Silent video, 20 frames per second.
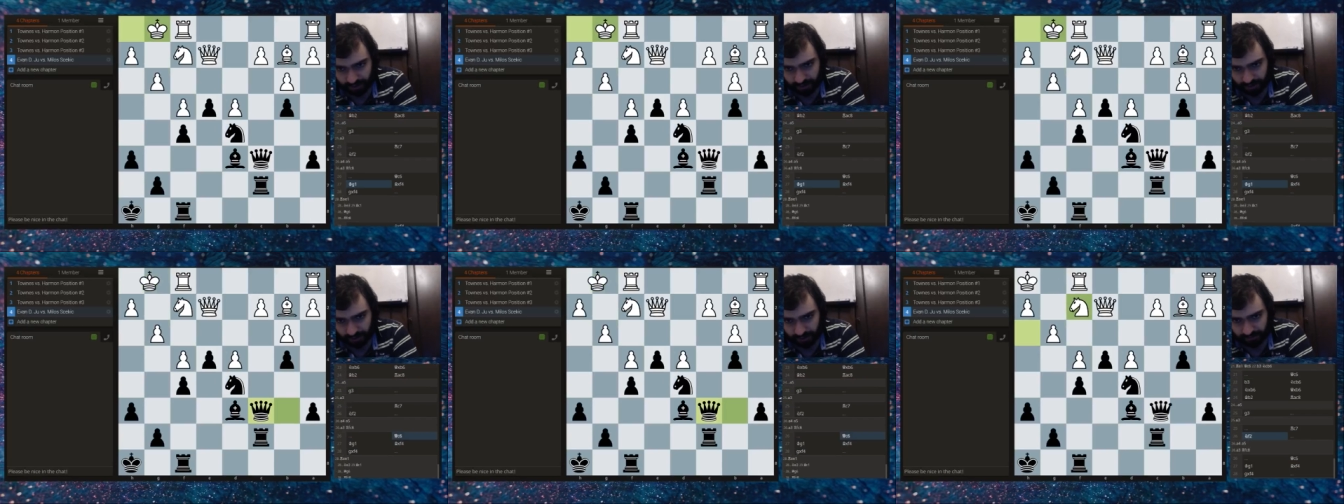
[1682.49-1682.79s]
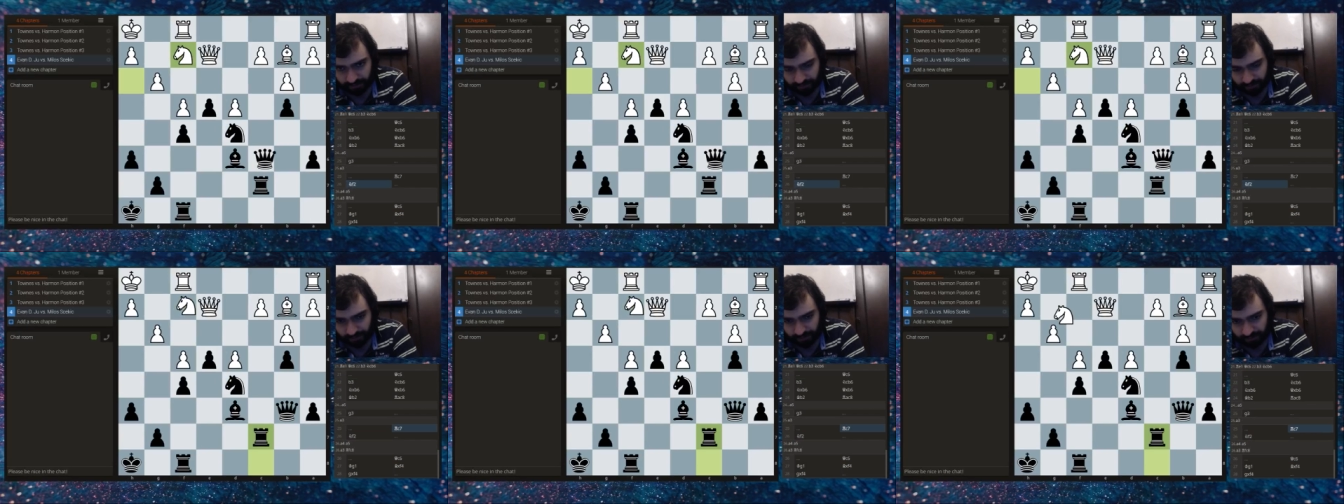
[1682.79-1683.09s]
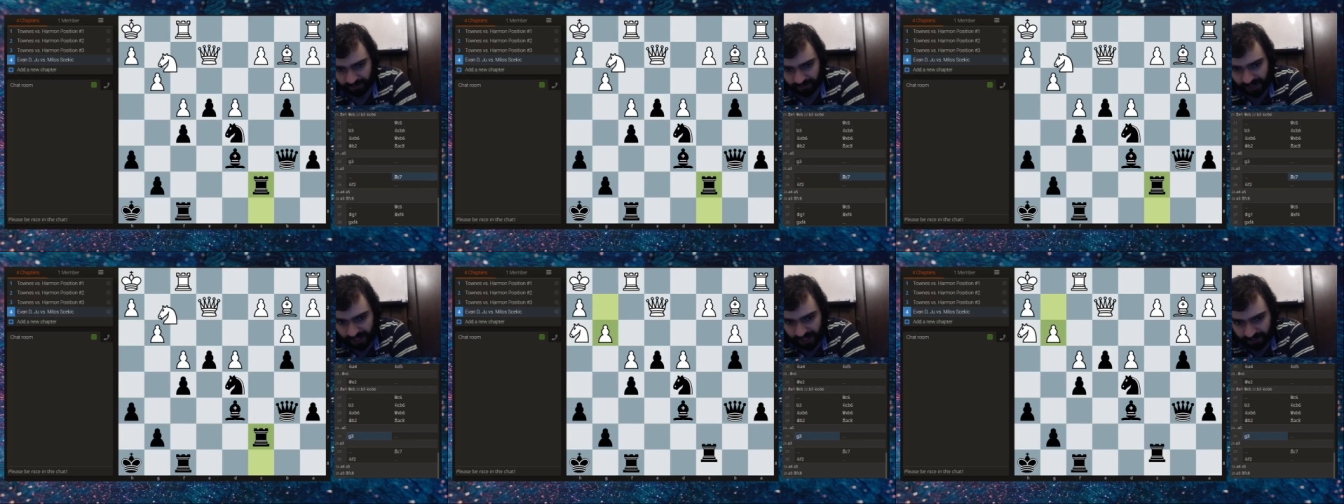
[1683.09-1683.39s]
the
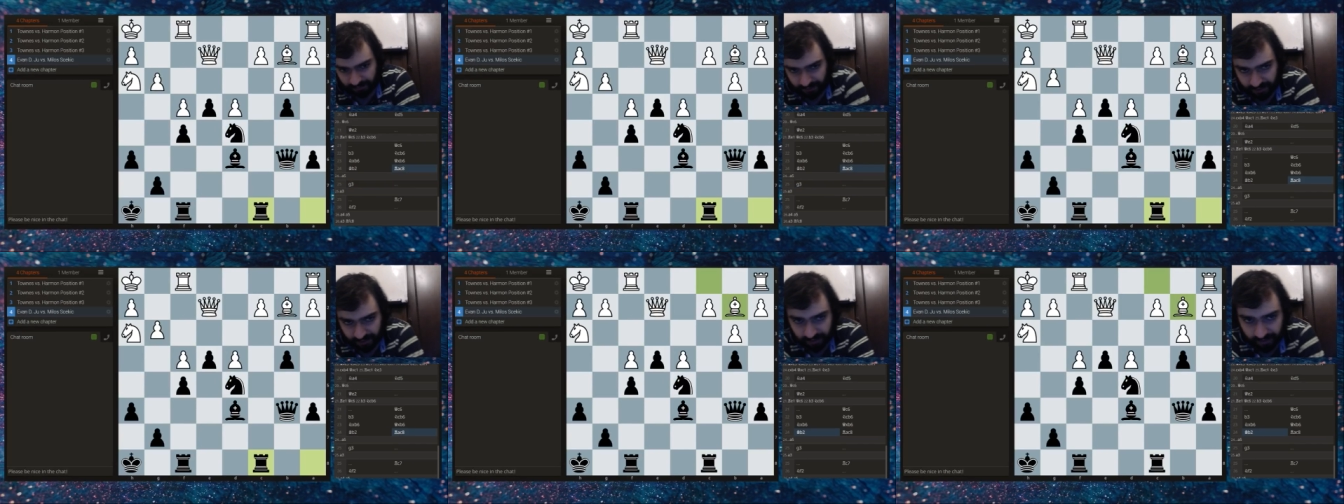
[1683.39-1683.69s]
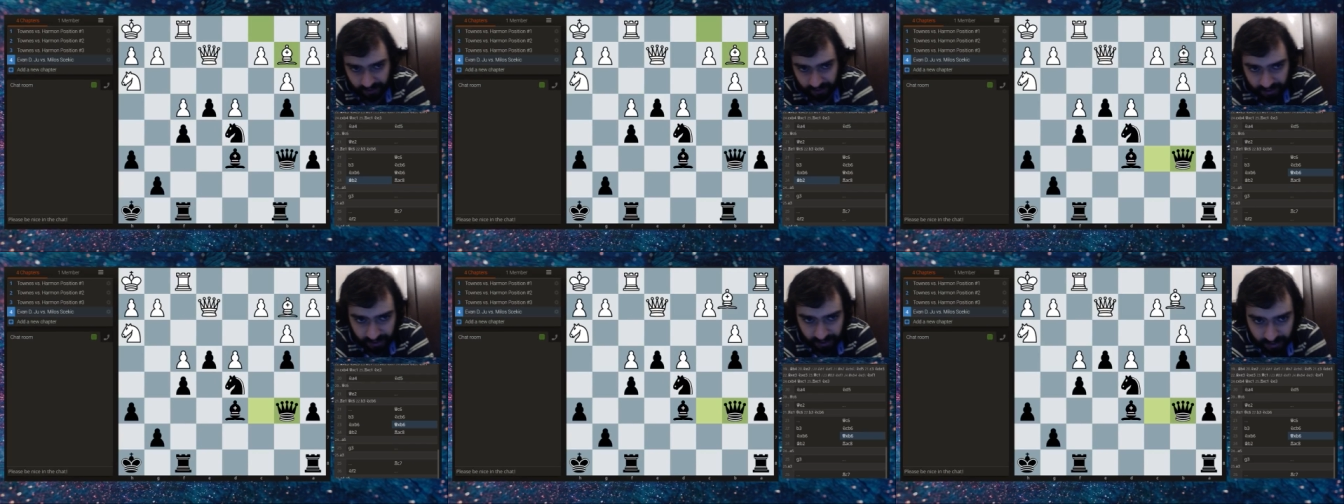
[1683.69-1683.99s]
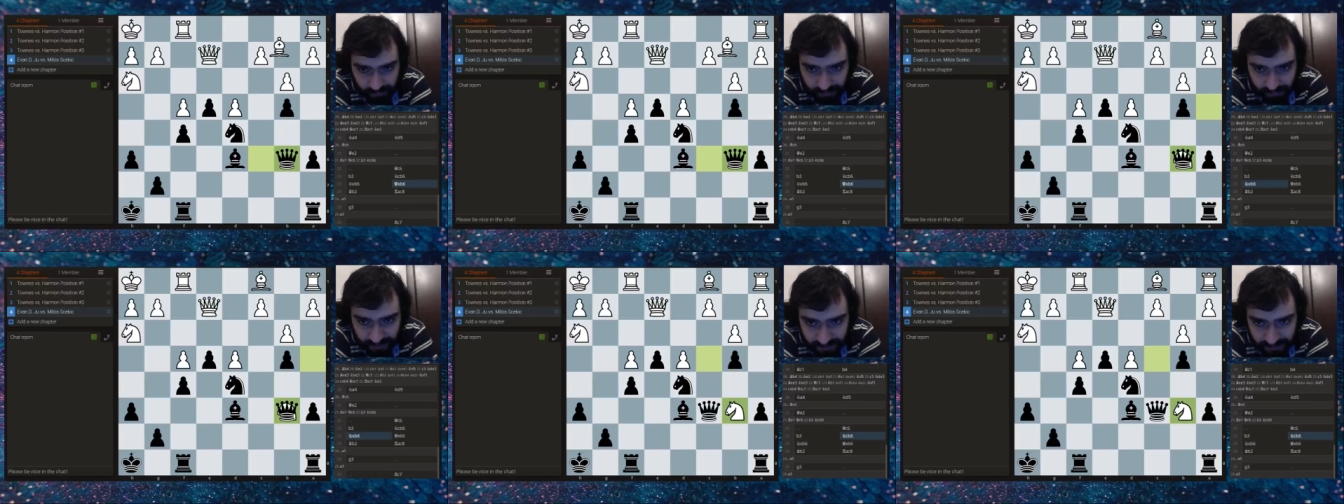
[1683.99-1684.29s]
black player here,
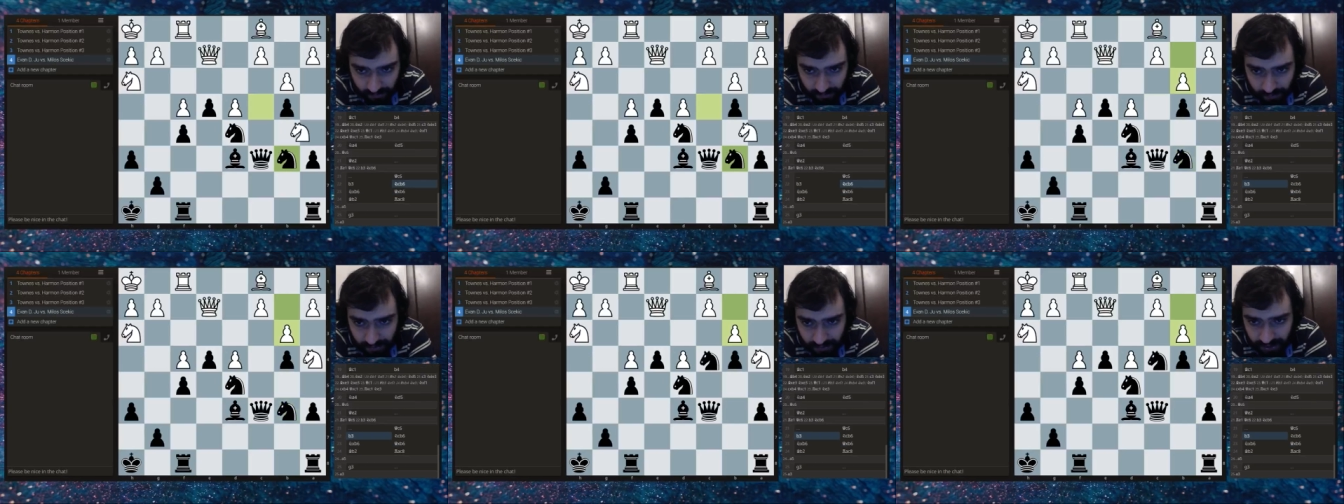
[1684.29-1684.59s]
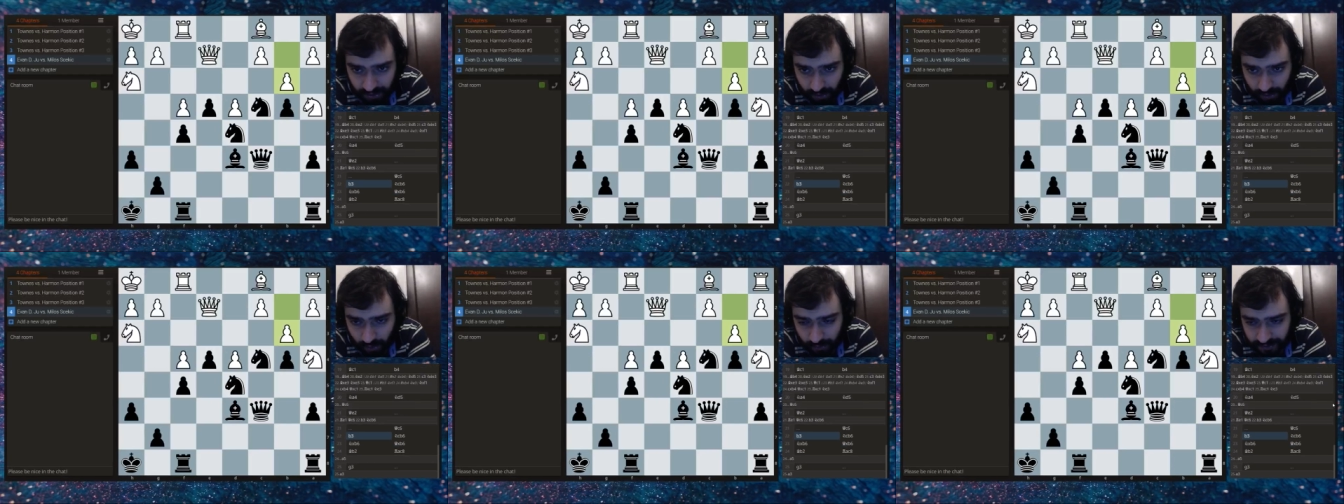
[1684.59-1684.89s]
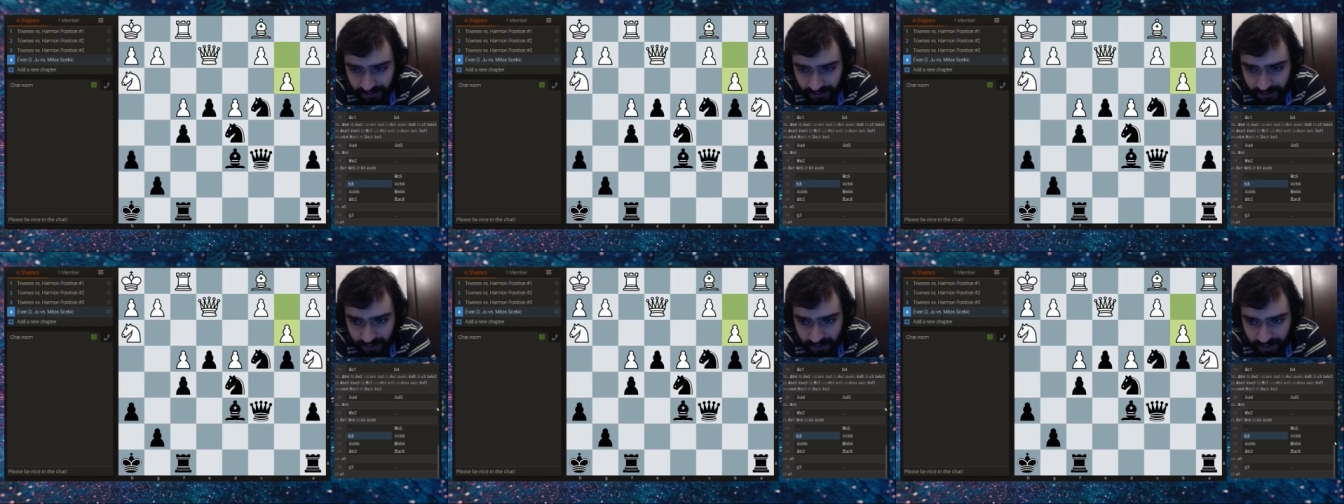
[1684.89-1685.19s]
Mr.
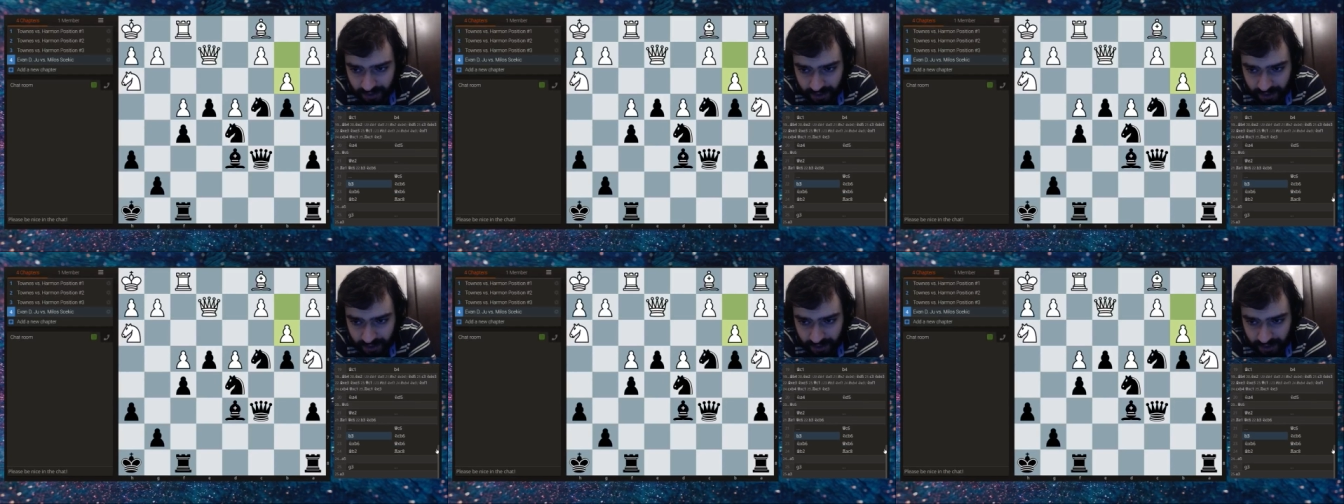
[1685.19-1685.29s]
Milos.